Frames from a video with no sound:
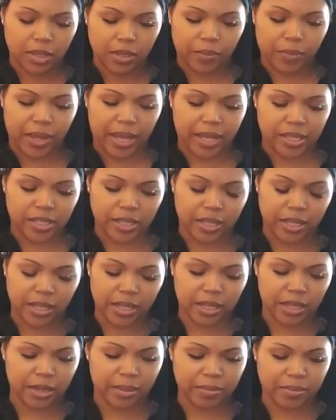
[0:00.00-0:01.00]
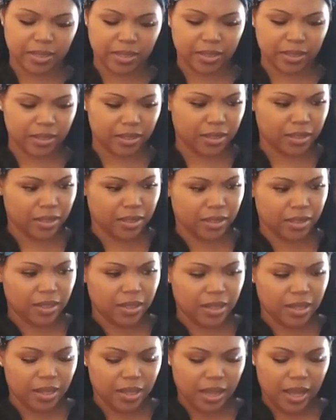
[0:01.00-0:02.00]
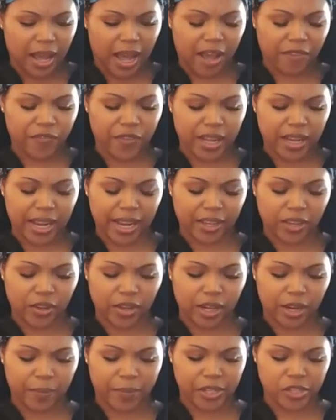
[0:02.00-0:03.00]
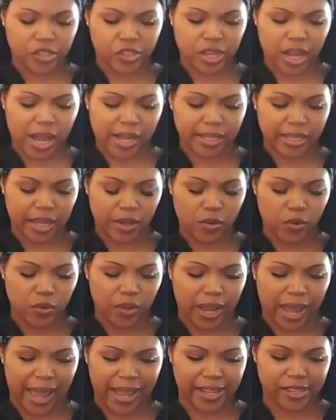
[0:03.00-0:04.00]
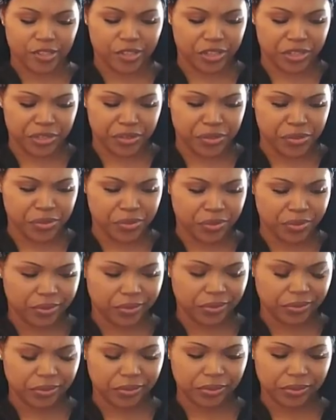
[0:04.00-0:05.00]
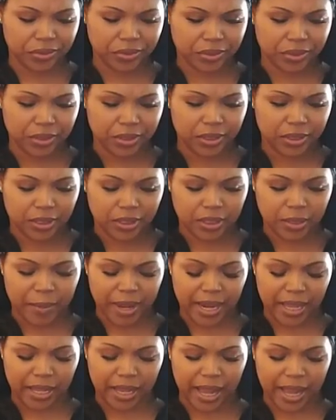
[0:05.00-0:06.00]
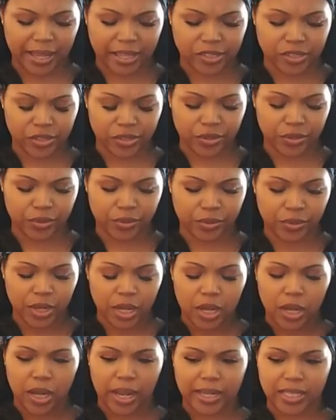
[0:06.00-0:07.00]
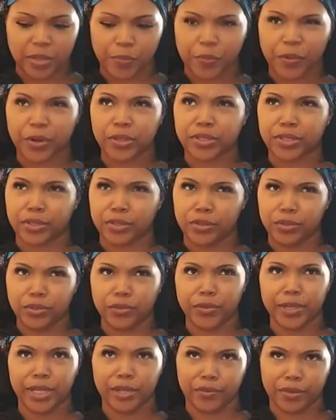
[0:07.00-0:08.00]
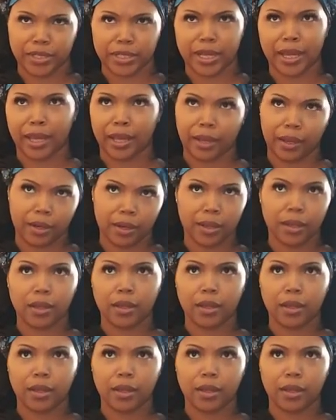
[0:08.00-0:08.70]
Page of Cups. I feel like you're going to be shocked at who likes you. Somebody likes you as a person. Whose reading was that?